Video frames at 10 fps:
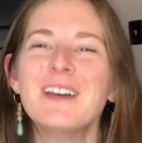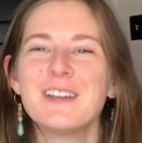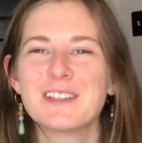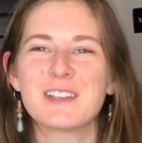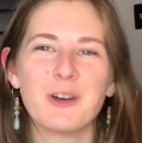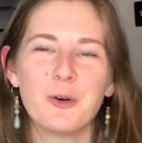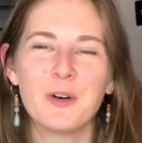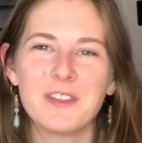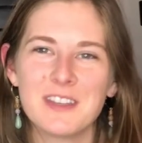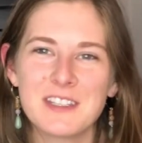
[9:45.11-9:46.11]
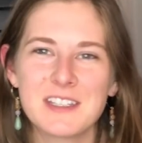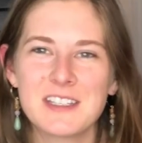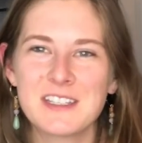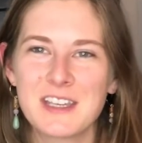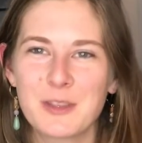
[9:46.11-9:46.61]
So this
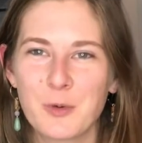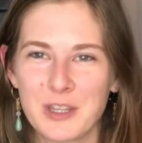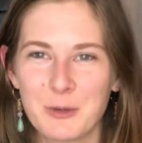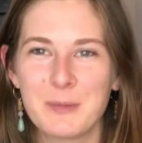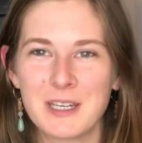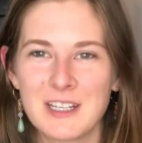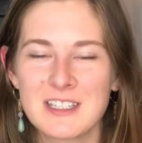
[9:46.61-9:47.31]
is the one that we picked.